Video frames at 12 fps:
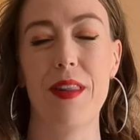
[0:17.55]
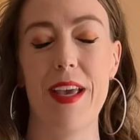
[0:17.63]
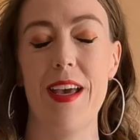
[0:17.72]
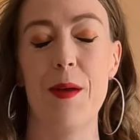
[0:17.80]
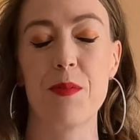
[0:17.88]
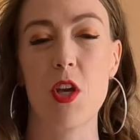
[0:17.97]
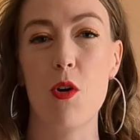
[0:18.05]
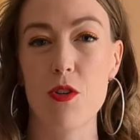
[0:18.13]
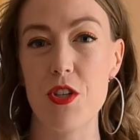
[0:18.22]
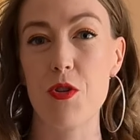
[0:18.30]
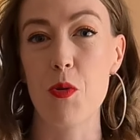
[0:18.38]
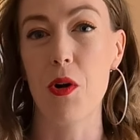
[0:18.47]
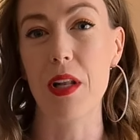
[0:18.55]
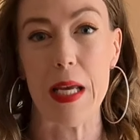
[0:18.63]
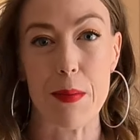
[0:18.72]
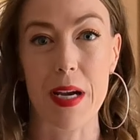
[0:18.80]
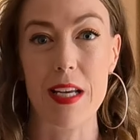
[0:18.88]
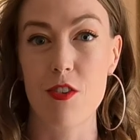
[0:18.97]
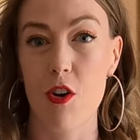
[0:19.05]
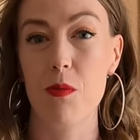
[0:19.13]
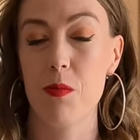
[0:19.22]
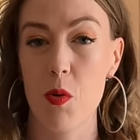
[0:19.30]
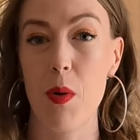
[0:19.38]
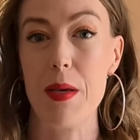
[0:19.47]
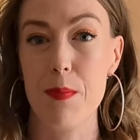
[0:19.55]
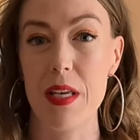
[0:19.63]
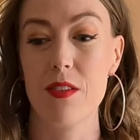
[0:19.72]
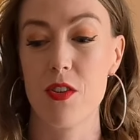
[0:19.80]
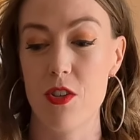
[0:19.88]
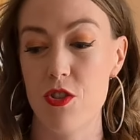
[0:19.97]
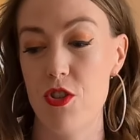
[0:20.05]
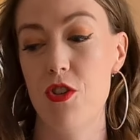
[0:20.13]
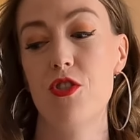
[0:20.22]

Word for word: the audio quality might not quite be as good as